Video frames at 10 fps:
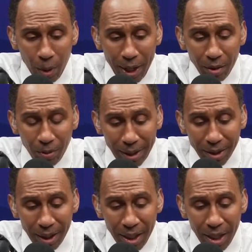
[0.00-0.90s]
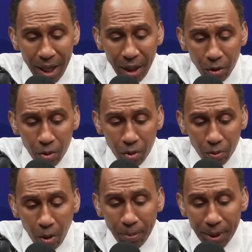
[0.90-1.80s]
Wayne Gretzky and Luke
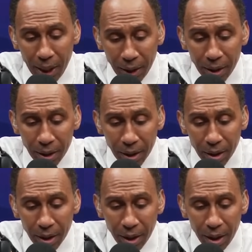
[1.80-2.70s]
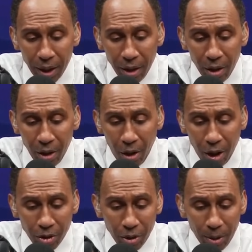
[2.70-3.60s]
Robitaille,
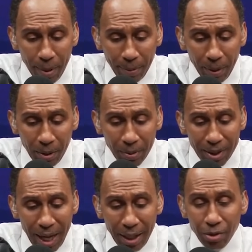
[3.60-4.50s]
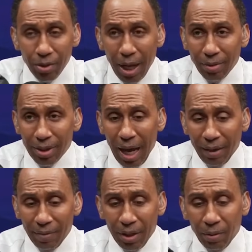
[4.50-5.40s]
also commemorated with statues
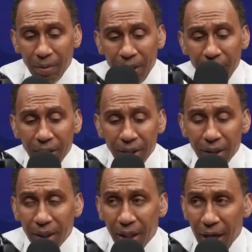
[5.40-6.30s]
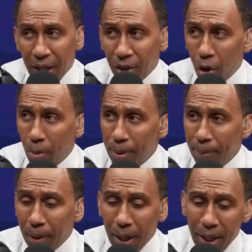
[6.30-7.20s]
outside of the arena. And Kobe
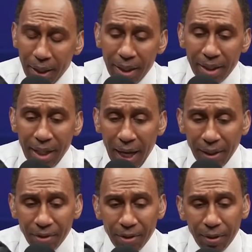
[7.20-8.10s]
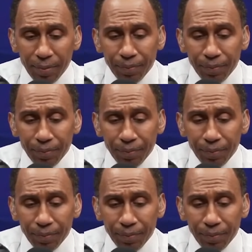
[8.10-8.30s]
Bryant is next.